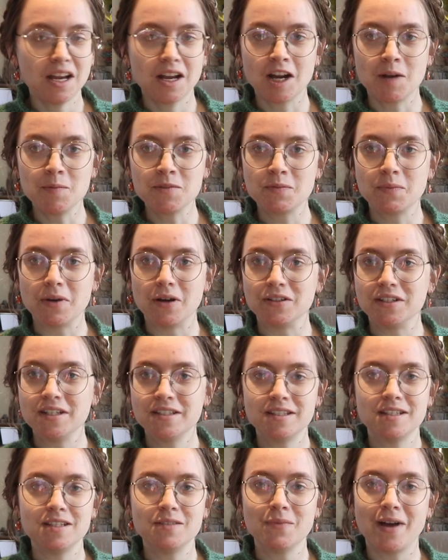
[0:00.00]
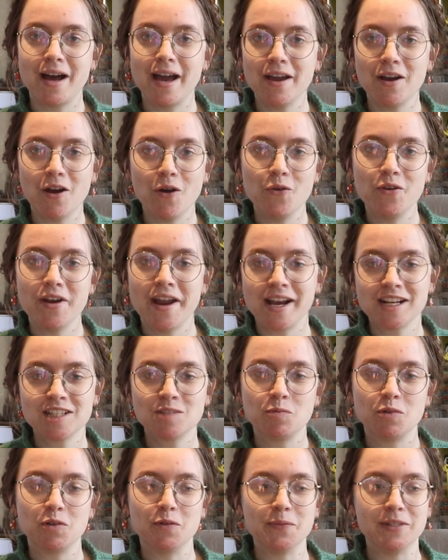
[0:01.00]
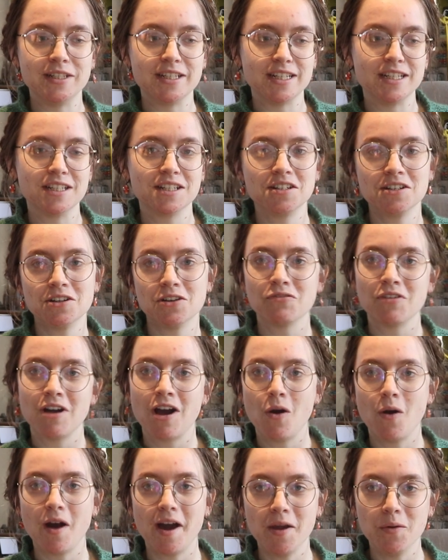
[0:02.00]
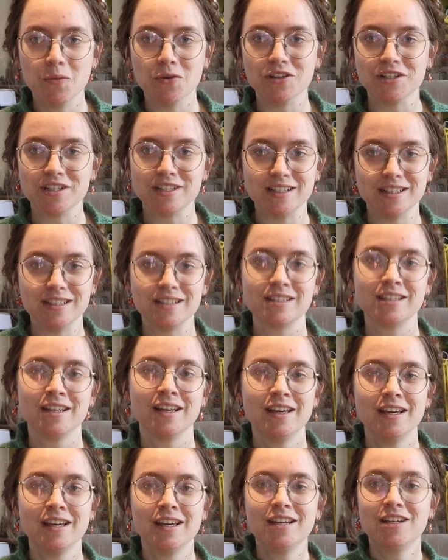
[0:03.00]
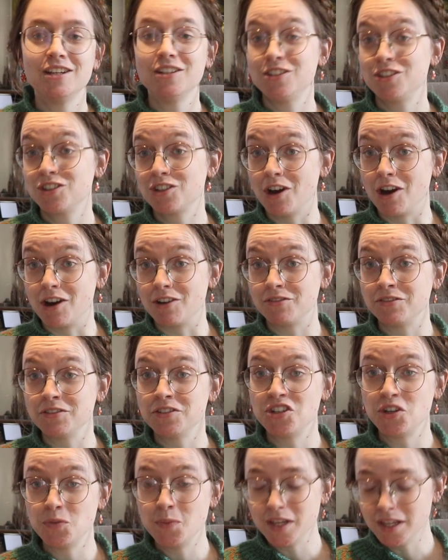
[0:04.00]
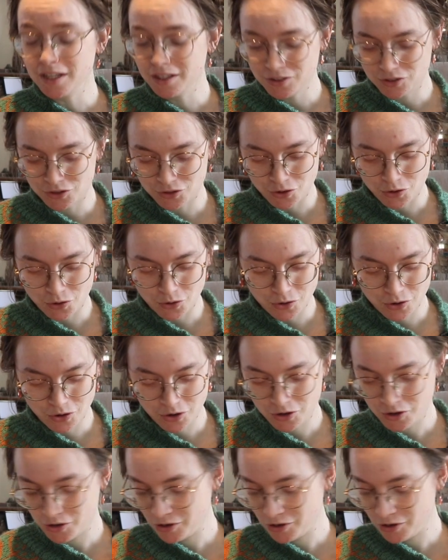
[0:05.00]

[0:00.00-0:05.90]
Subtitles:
comes about. This is my own experimentation of how I want this scarf to be, so